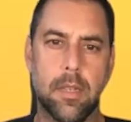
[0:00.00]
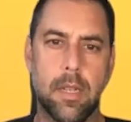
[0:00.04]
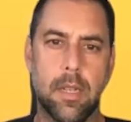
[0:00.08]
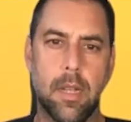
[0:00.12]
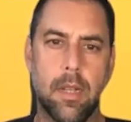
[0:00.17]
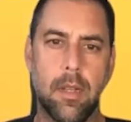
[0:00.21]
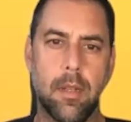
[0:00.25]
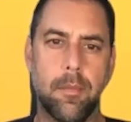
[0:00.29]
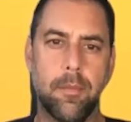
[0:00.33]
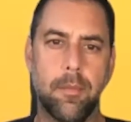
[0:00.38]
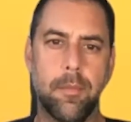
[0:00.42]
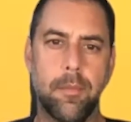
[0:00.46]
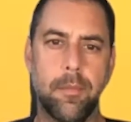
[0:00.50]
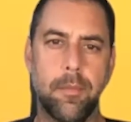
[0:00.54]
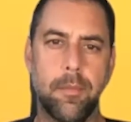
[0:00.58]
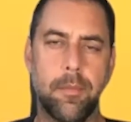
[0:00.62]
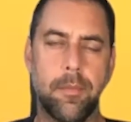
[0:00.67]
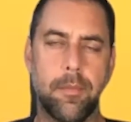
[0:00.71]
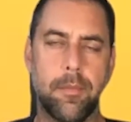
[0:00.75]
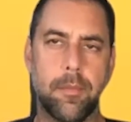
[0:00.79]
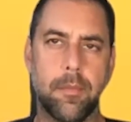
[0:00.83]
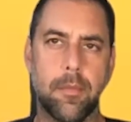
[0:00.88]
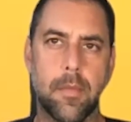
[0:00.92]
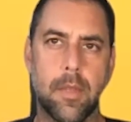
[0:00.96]

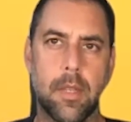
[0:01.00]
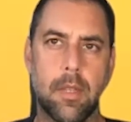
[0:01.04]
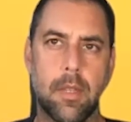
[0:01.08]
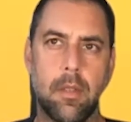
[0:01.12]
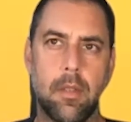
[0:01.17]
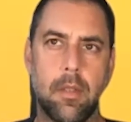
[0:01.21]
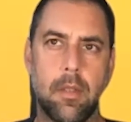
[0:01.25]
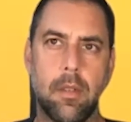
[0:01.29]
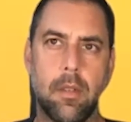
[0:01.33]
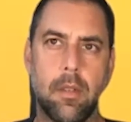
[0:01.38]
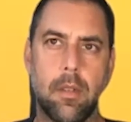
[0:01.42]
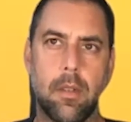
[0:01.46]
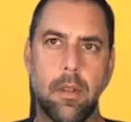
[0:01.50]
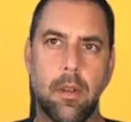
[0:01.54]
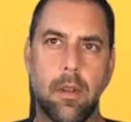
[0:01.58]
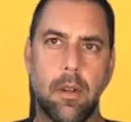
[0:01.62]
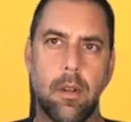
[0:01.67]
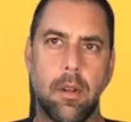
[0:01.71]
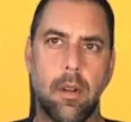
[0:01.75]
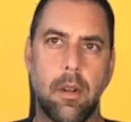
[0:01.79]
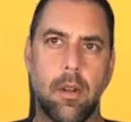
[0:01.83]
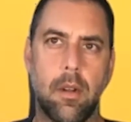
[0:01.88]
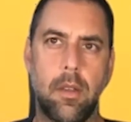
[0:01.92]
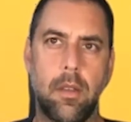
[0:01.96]

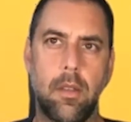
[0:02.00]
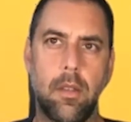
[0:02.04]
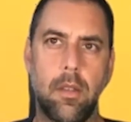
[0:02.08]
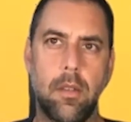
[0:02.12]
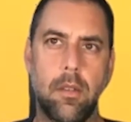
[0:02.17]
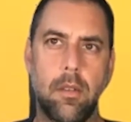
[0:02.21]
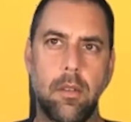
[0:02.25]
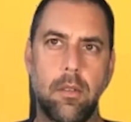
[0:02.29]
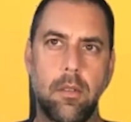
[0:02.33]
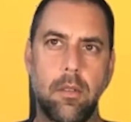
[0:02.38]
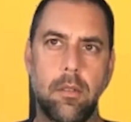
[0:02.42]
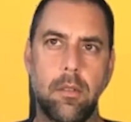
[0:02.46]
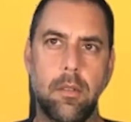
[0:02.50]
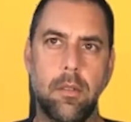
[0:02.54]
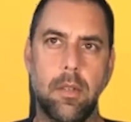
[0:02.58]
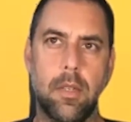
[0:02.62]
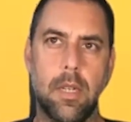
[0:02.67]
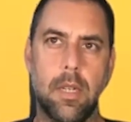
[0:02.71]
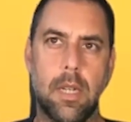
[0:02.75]
Are you?